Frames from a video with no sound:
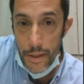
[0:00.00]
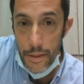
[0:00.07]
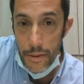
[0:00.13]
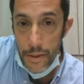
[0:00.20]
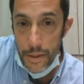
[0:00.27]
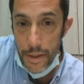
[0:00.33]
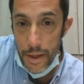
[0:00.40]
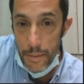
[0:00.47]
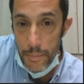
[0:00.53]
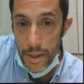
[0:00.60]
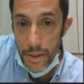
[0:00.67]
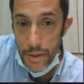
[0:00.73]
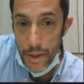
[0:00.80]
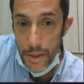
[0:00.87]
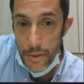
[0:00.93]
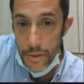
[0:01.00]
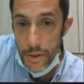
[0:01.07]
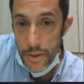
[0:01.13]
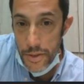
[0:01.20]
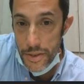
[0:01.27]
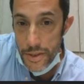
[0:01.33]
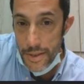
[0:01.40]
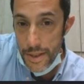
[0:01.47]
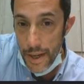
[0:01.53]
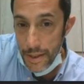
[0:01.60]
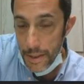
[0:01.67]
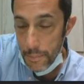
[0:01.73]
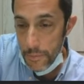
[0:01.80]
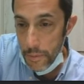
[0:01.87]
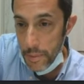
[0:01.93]
you could come here and you could just take
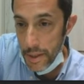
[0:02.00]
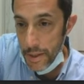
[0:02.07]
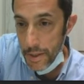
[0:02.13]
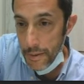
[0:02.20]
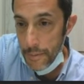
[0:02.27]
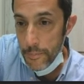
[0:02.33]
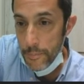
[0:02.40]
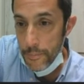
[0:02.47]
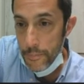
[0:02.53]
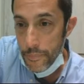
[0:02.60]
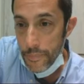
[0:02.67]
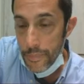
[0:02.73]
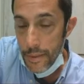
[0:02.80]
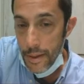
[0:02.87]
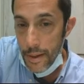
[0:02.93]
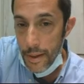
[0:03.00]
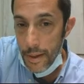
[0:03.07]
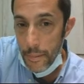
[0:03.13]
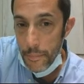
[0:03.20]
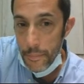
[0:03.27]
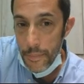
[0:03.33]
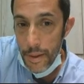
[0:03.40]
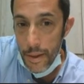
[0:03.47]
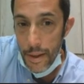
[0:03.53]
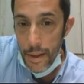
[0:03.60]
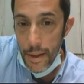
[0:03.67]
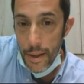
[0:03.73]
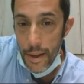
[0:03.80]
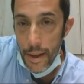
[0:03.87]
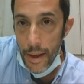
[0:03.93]
them from here.
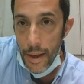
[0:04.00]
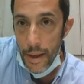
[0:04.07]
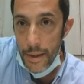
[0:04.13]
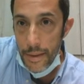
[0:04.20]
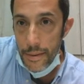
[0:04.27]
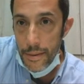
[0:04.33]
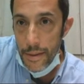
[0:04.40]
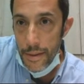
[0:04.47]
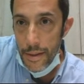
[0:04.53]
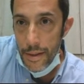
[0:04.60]
And